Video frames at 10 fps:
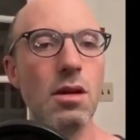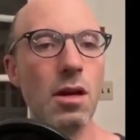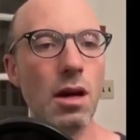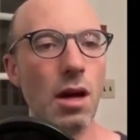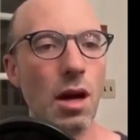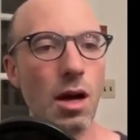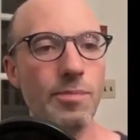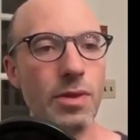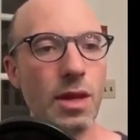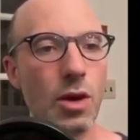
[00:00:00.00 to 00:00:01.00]

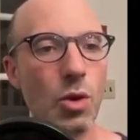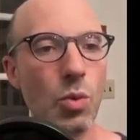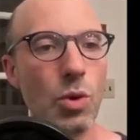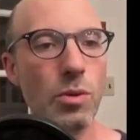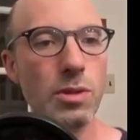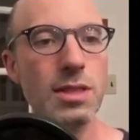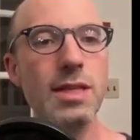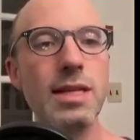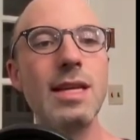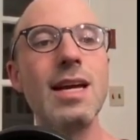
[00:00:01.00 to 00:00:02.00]
um, we will
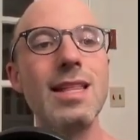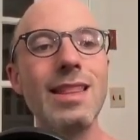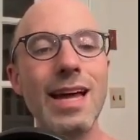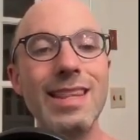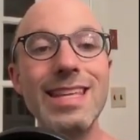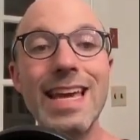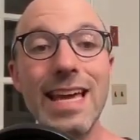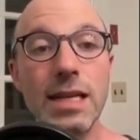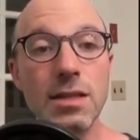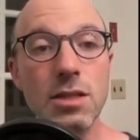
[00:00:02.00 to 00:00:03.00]
see that the
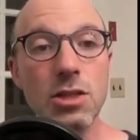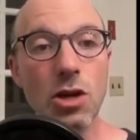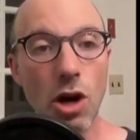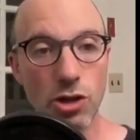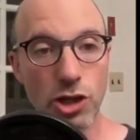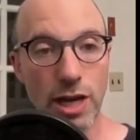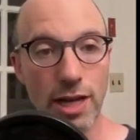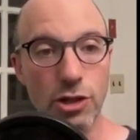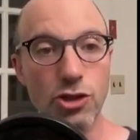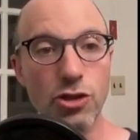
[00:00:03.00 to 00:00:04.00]
ints are
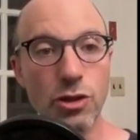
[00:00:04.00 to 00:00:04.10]
changed.